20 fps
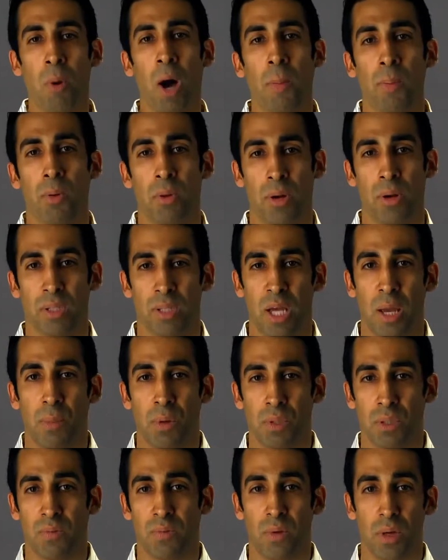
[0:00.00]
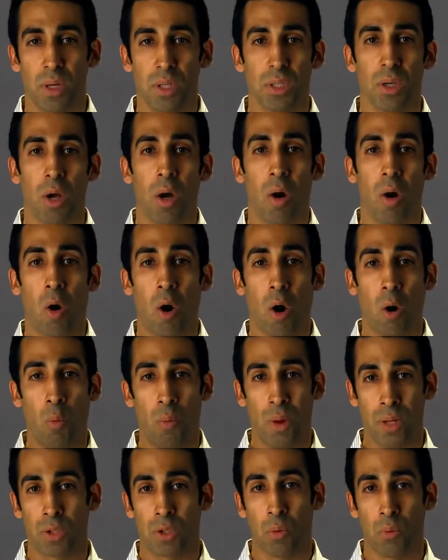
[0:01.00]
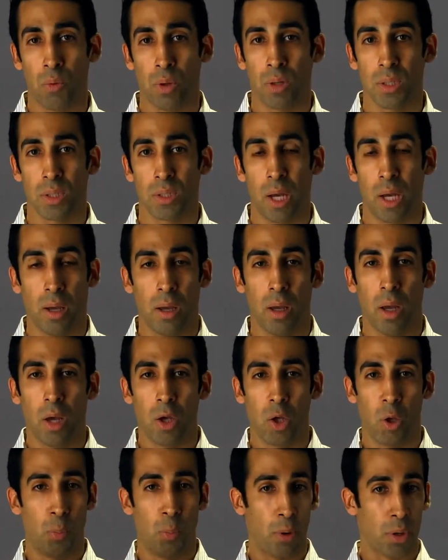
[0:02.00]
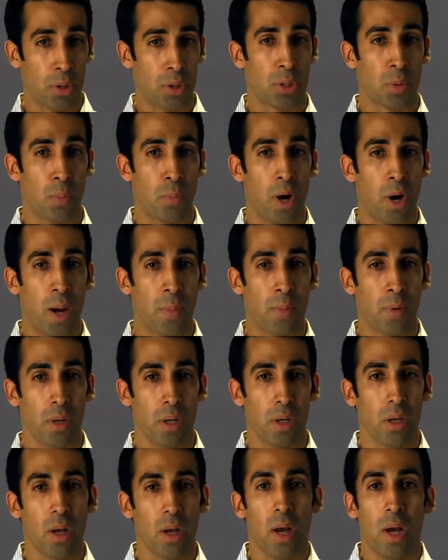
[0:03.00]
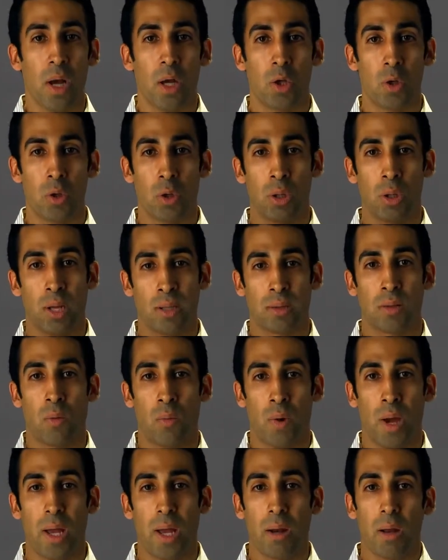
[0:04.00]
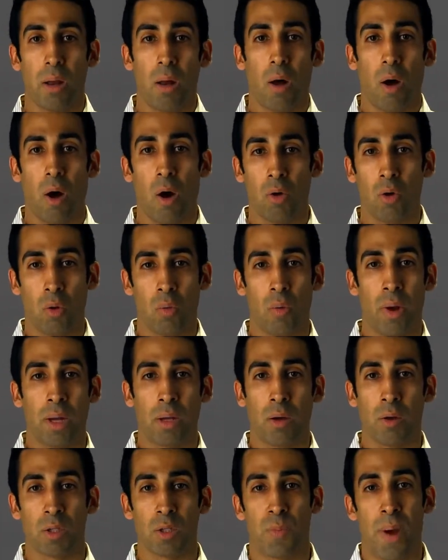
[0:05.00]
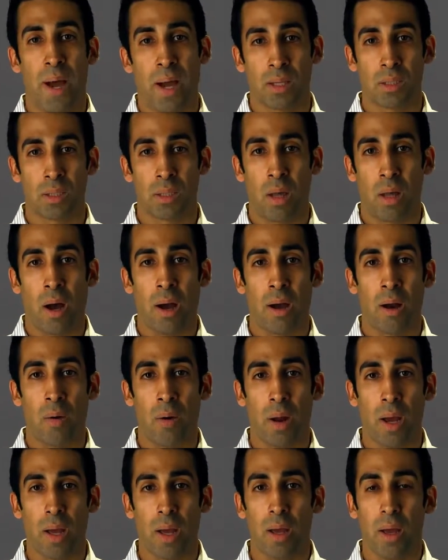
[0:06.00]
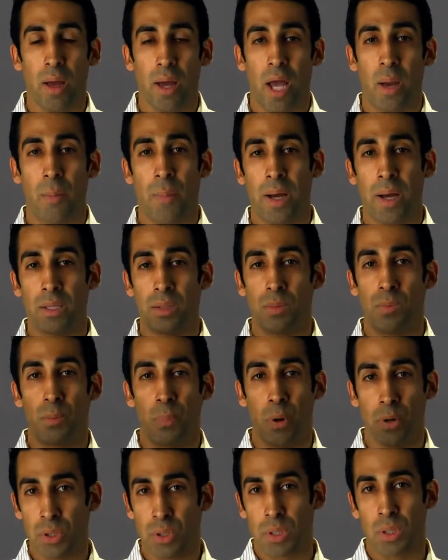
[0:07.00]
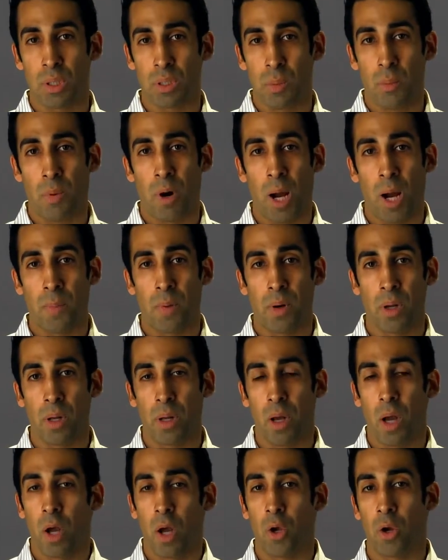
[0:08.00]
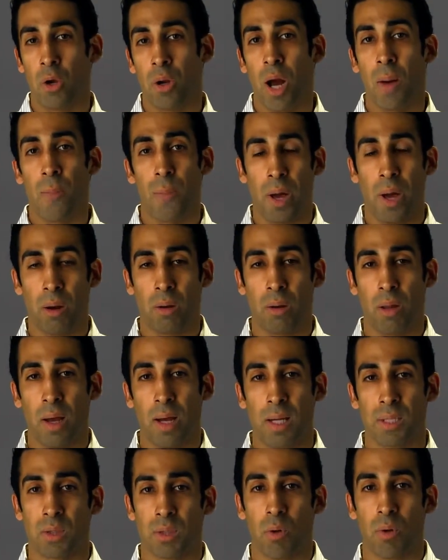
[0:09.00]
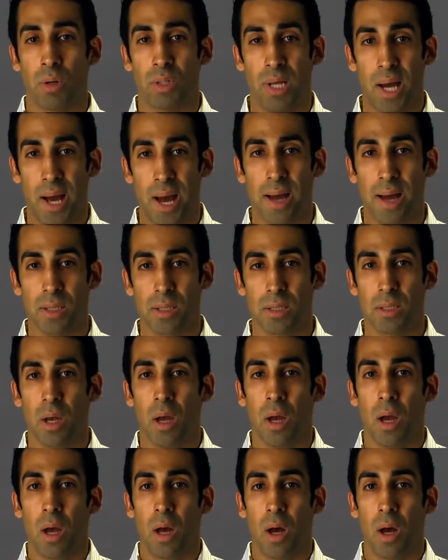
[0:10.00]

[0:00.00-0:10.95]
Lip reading: Popular examples of this are rental real estate. You purchase a property, you collect the rent, all the rent goes back into the IRA, and by purchasing the property, you're not penalized or taxed